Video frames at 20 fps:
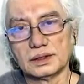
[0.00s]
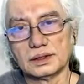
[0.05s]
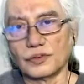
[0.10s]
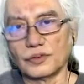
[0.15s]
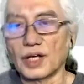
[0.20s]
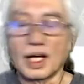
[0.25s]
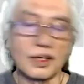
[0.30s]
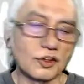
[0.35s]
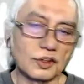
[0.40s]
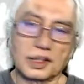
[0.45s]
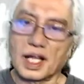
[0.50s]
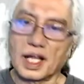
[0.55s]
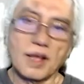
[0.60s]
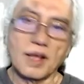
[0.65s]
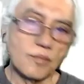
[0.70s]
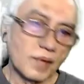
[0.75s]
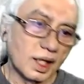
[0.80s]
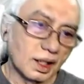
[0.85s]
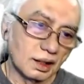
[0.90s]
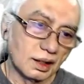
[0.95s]
We are not
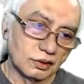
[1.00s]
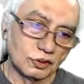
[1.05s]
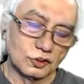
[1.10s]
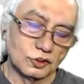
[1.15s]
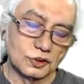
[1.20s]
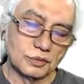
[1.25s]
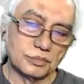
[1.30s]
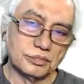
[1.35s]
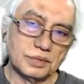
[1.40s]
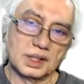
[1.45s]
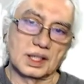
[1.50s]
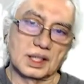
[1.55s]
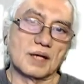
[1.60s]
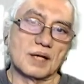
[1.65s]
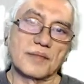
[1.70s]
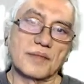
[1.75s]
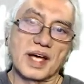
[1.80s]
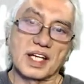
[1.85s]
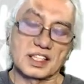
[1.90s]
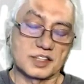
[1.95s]
aiming to
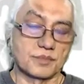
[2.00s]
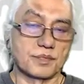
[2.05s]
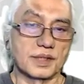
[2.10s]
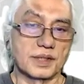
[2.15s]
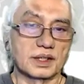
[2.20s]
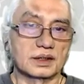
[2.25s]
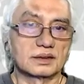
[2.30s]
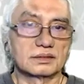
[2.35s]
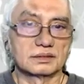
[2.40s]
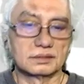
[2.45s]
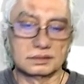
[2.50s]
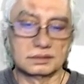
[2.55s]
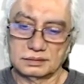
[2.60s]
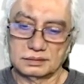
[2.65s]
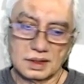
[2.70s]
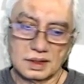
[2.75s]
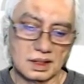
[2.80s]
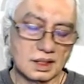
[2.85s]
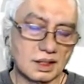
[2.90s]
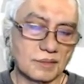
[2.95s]
become expert,
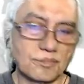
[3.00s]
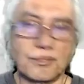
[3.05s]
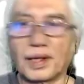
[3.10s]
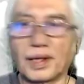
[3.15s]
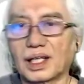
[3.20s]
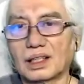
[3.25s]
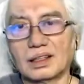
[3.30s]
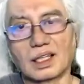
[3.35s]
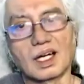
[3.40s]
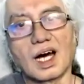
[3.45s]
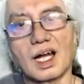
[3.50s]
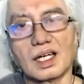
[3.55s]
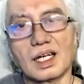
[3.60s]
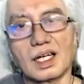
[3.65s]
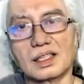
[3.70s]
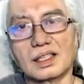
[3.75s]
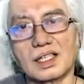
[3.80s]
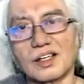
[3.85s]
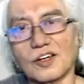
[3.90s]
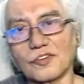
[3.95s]
pick the
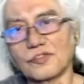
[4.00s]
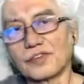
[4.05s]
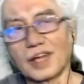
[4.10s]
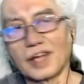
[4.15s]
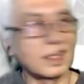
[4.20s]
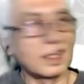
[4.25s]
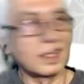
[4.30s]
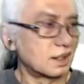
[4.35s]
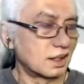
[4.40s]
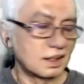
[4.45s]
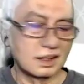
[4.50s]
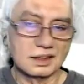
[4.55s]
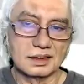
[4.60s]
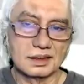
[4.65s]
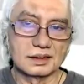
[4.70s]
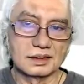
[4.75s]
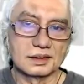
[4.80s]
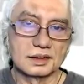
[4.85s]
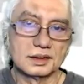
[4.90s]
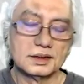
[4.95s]
color of any
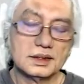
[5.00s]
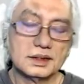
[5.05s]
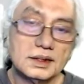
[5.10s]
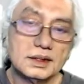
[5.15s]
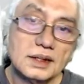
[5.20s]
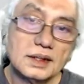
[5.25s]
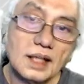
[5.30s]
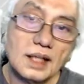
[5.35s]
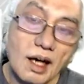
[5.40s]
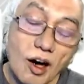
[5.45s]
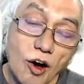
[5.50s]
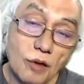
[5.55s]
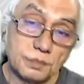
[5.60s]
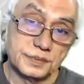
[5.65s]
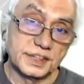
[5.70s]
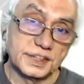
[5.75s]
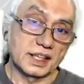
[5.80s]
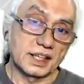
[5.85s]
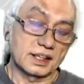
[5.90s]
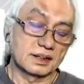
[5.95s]

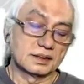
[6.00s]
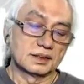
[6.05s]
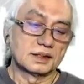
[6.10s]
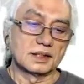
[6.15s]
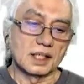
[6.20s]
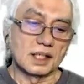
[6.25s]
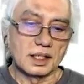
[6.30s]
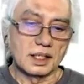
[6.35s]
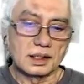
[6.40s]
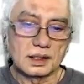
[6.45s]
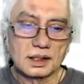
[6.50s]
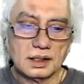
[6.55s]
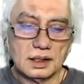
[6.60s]
object, right?